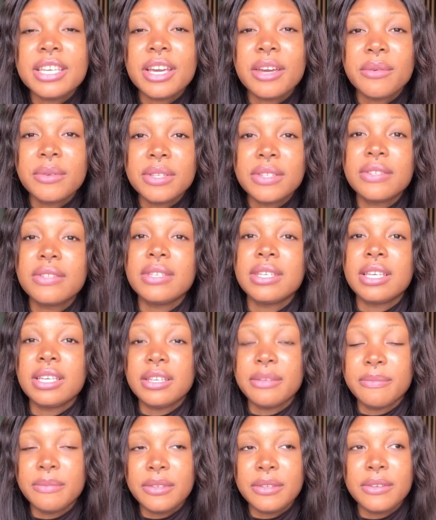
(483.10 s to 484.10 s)
going to
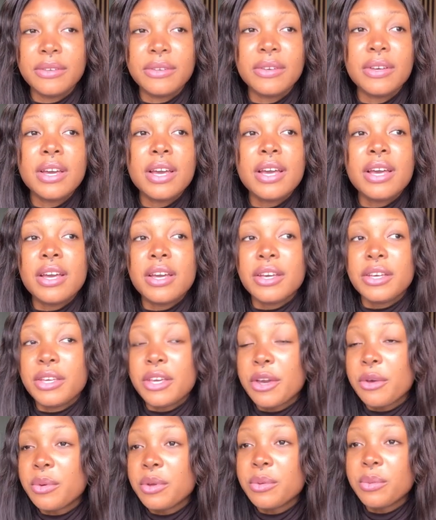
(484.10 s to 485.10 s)
keep you
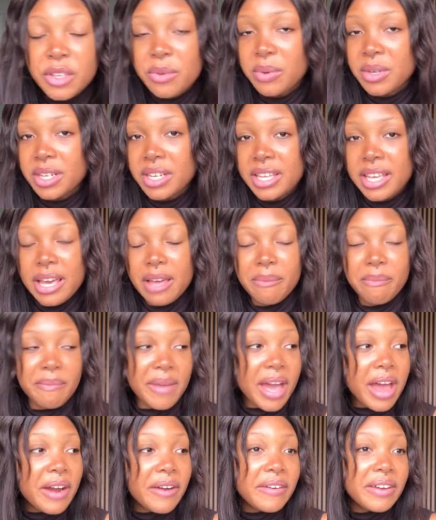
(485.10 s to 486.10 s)
going. You want to get
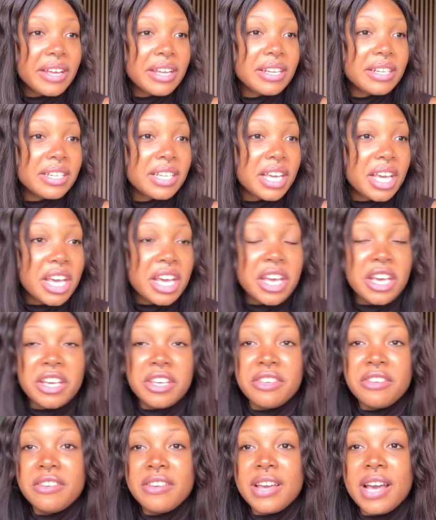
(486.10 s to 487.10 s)
married.
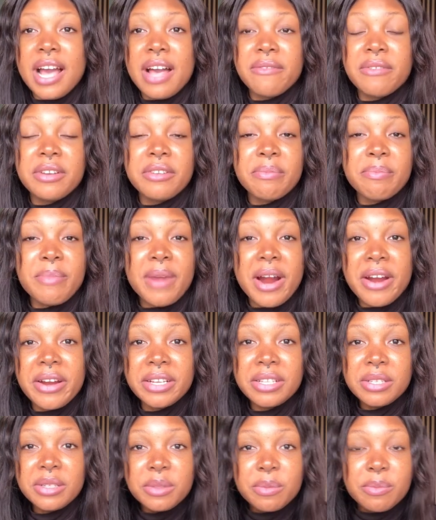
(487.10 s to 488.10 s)
You're having
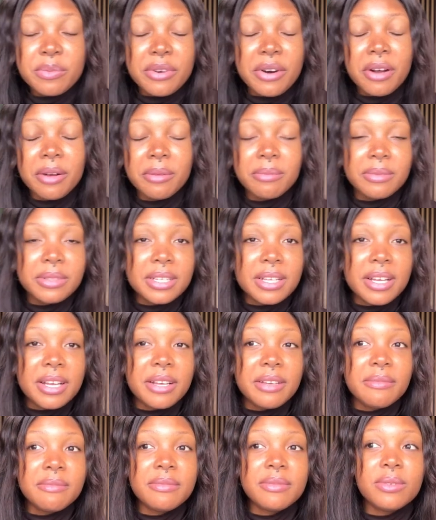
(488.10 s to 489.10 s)
marital
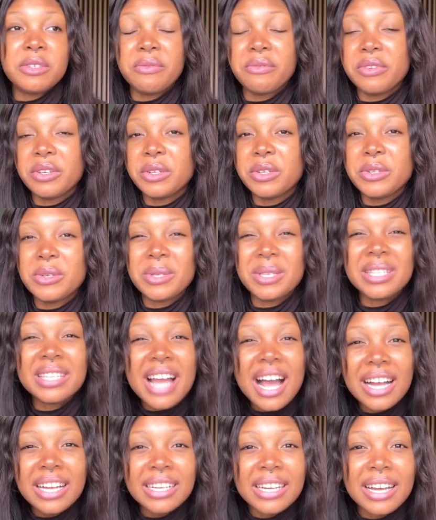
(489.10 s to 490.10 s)
problems, you feel you're
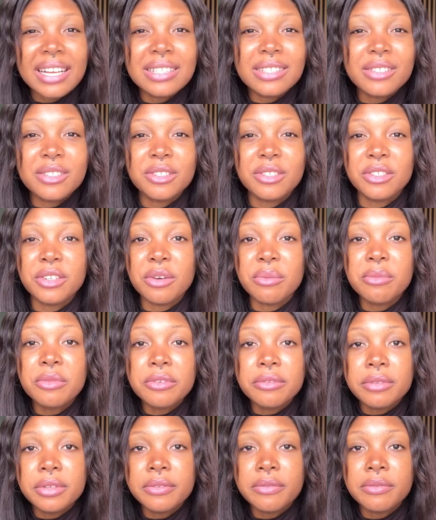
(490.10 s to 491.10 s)
stagnant, you're not
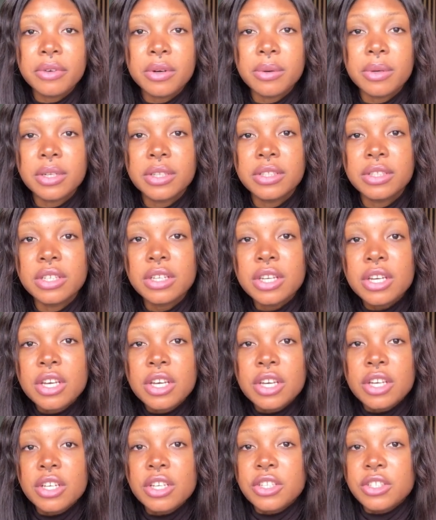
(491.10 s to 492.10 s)
moving forward.
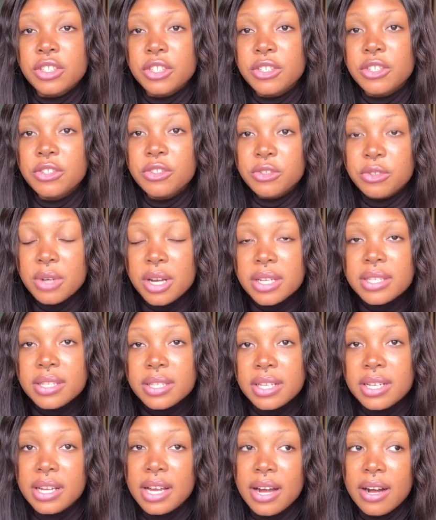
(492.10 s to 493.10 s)
Just
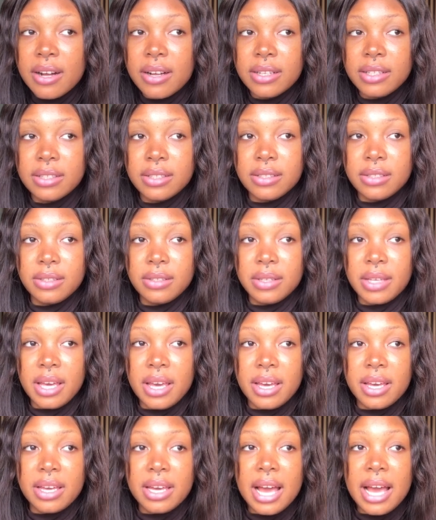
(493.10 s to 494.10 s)
trust in God,
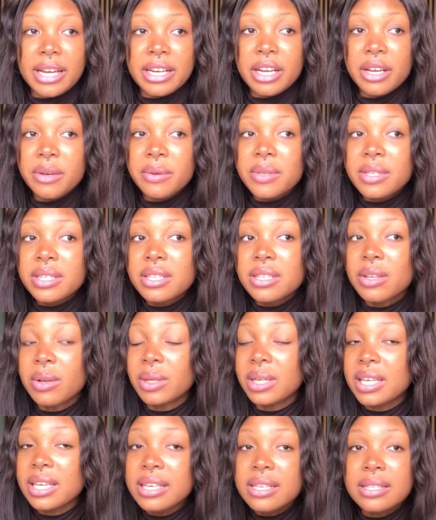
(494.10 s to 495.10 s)
okay? I know it's
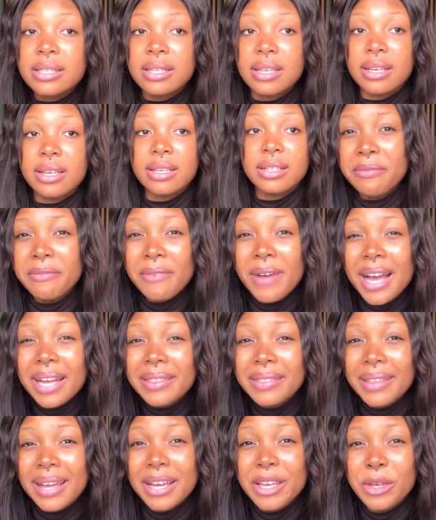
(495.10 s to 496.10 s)
not easy. The
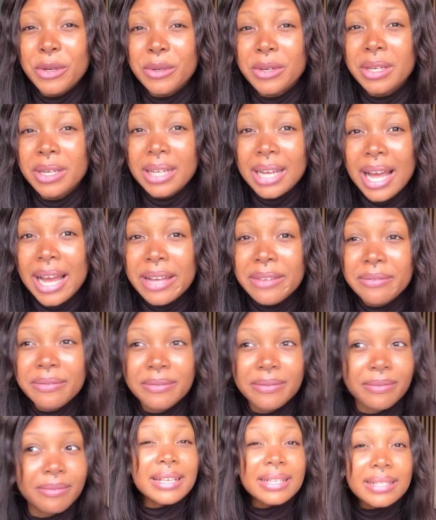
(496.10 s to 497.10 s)
fact that you're
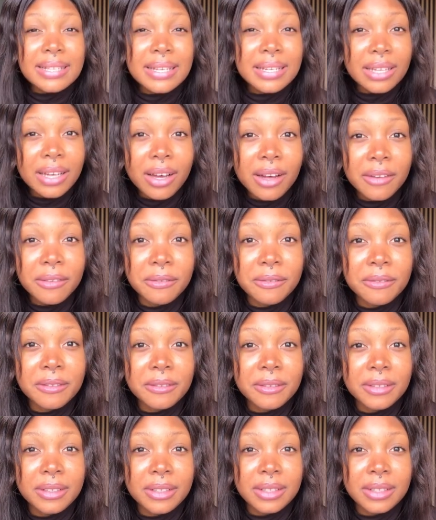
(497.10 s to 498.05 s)
alive is enough,